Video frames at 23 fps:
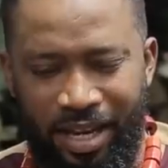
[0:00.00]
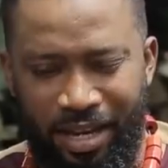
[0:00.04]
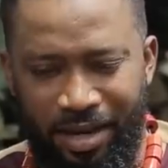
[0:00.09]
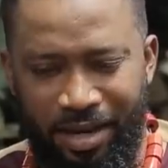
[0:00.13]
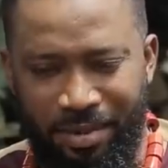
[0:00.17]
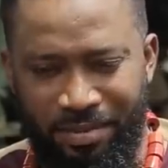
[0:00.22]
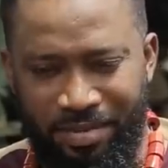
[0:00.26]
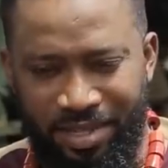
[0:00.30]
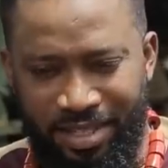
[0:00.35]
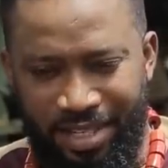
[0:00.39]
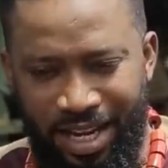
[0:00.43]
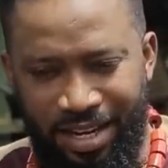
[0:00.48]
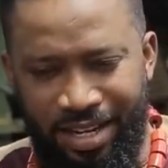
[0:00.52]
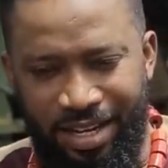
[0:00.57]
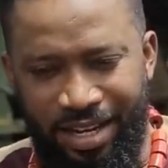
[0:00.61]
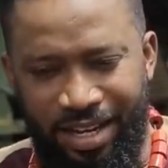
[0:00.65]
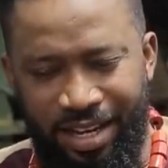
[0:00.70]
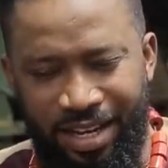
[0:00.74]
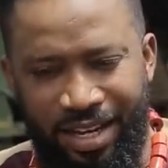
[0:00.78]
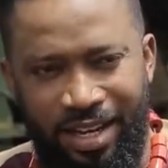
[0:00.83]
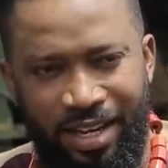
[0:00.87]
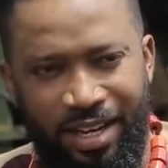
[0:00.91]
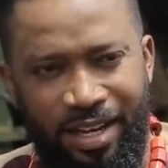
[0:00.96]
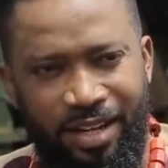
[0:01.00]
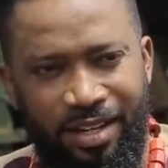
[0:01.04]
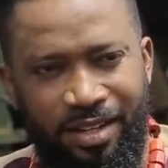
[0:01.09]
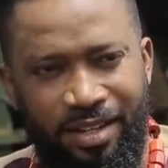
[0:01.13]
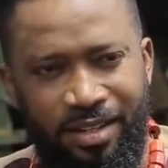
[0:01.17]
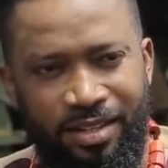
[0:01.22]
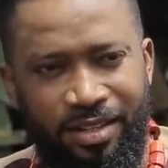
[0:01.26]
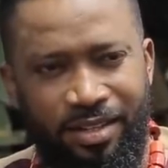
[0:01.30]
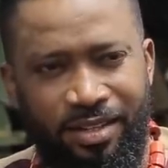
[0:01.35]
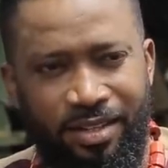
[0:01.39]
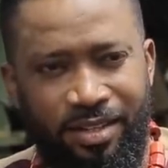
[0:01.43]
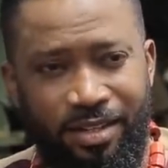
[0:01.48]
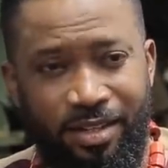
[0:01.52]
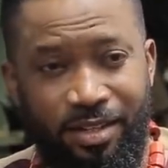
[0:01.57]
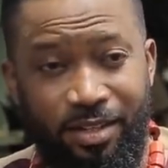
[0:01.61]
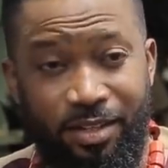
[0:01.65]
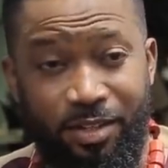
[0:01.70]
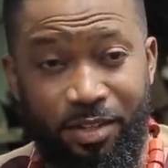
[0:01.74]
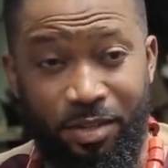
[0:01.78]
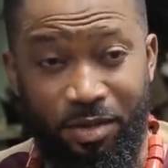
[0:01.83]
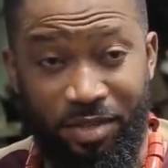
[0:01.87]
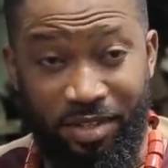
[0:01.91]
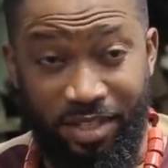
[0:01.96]
And I'm standing here
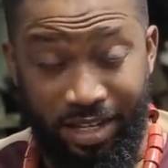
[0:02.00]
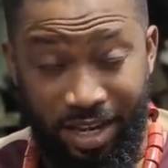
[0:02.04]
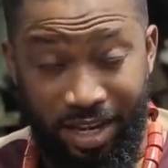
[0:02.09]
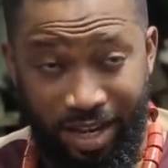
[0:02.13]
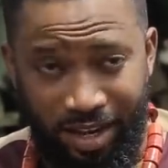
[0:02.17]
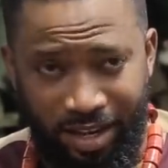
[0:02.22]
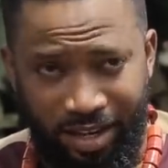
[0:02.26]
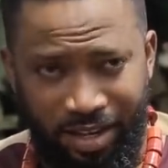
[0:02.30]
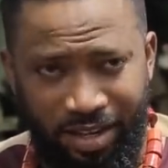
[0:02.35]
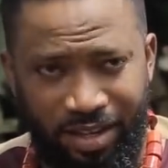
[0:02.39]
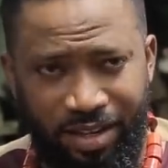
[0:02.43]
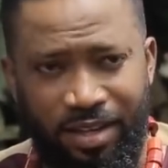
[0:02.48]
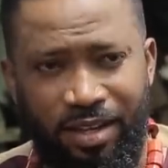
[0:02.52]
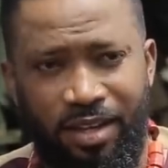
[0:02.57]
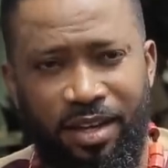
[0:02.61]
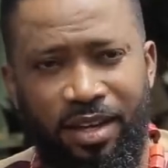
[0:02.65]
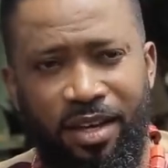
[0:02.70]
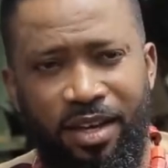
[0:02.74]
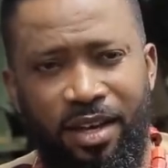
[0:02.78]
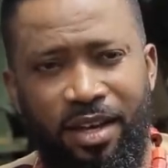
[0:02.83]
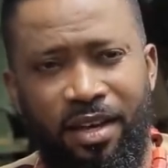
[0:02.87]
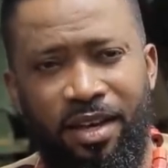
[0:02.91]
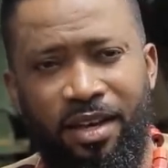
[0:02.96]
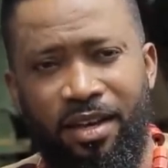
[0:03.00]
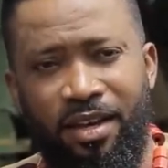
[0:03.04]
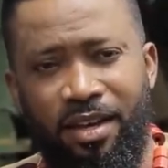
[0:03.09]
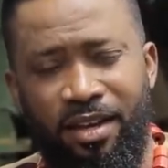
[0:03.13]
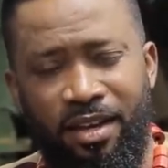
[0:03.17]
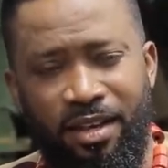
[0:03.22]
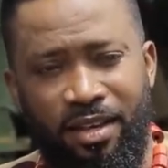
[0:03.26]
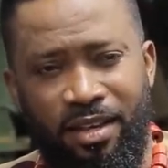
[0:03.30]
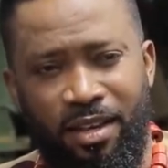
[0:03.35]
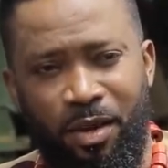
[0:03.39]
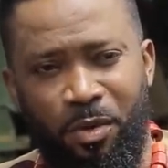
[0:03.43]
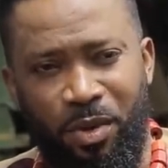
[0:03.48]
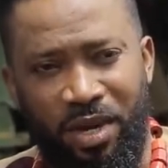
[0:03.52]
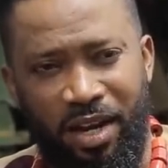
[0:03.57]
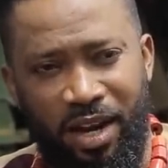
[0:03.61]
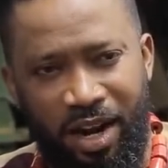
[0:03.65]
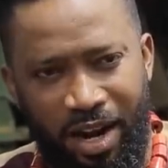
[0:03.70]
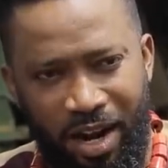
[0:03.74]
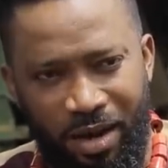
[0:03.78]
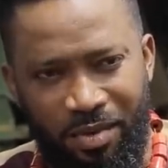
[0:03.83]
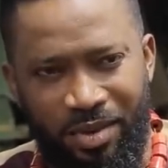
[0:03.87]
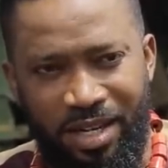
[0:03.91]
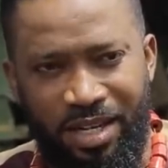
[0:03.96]
to say that we
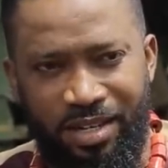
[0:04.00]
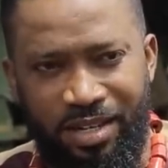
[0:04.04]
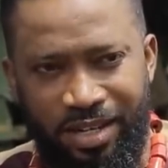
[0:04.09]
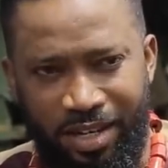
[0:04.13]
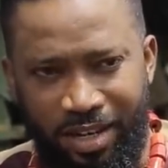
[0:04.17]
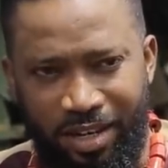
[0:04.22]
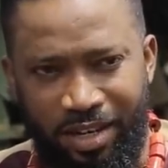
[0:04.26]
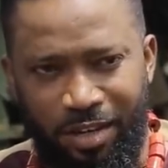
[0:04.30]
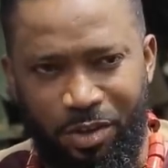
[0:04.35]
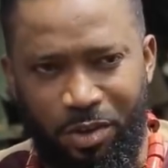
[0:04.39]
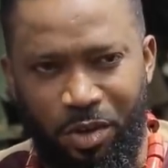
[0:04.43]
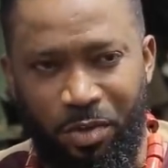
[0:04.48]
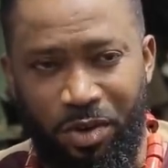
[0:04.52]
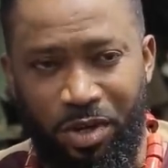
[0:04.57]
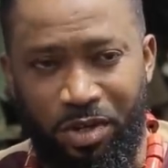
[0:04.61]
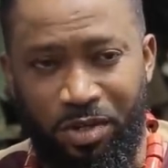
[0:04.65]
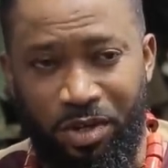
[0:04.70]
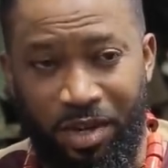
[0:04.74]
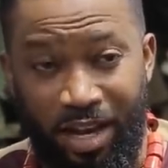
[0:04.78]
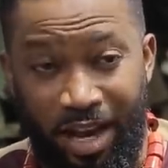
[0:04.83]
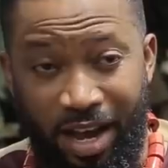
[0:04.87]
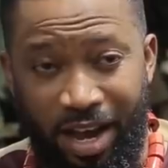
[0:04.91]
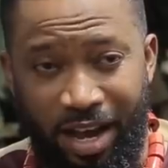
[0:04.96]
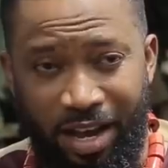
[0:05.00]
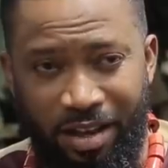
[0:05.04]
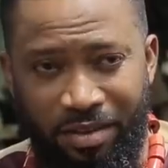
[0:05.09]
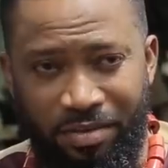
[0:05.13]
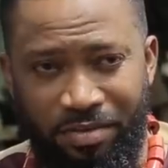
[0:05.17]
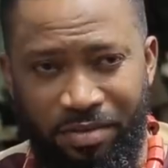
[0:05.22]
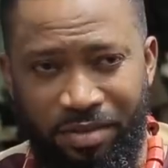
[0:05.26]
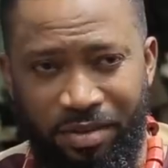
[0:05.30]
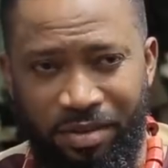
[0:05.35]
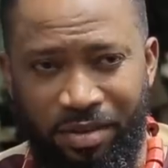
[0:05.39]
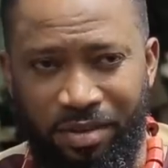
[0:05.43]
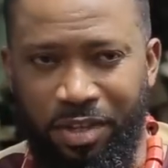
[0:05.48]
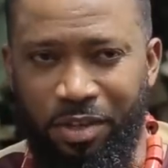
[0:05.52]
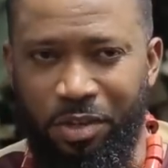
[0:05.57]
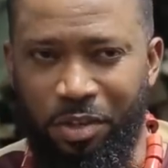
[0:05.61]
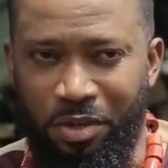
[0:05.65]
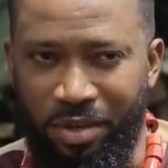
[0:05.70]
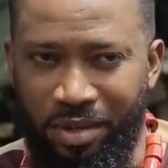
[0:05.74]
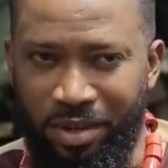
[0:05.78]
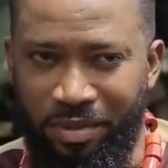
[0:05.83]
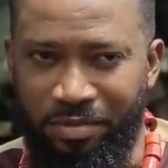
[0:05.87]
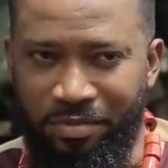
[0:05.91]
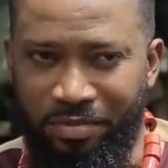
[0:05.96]
are indeed going to have the
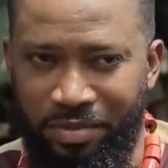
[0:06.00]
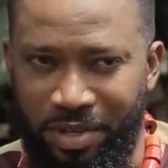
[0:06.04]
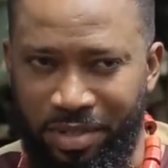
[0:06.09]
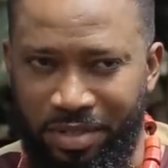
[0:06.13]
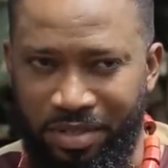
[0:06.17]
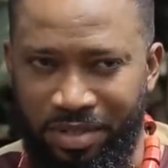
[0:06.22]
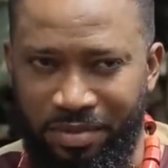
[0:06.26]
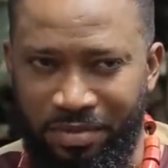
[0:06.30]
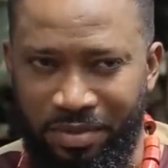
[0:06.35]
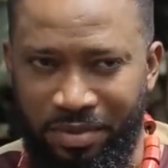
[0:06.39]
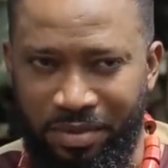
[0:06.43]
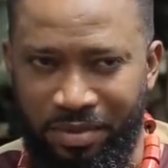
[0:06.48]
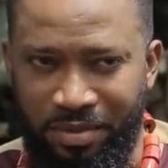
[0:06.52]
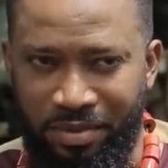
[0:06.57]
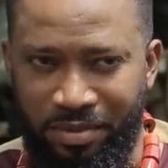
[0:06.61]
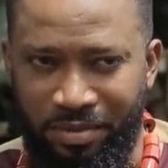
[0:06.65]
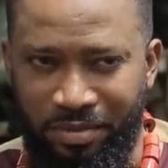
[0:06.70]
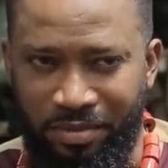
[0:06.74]
New Yam Festival.